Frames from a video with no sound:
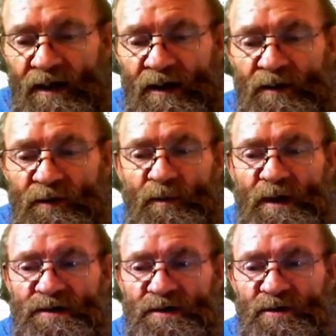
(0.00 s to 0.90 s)

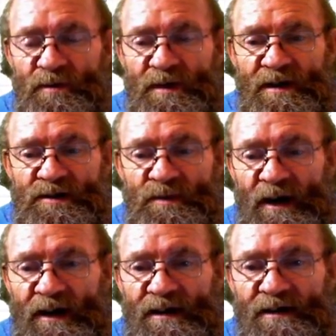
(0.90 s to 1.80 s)
information to be
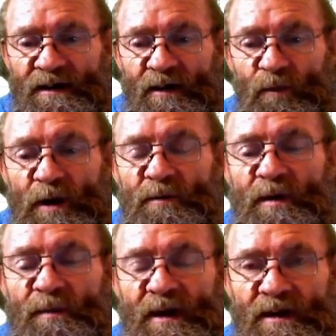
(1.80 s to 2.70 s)
displayed when
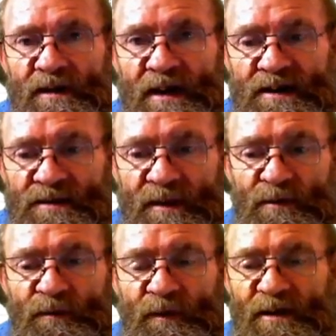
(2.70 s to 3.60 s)
we bring the
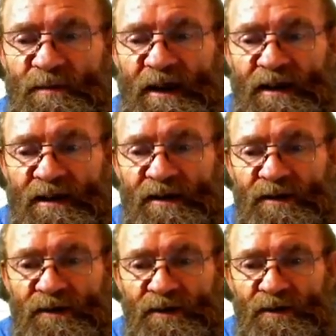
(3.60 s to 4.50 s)
XML file back
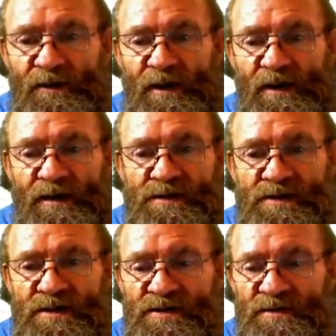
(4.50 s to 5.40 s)
into
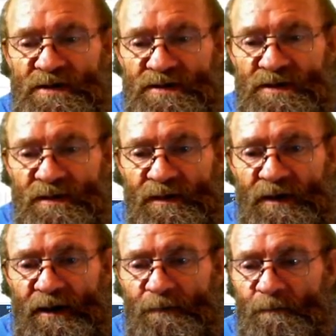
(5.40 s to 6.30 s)
GXWorks. Okay?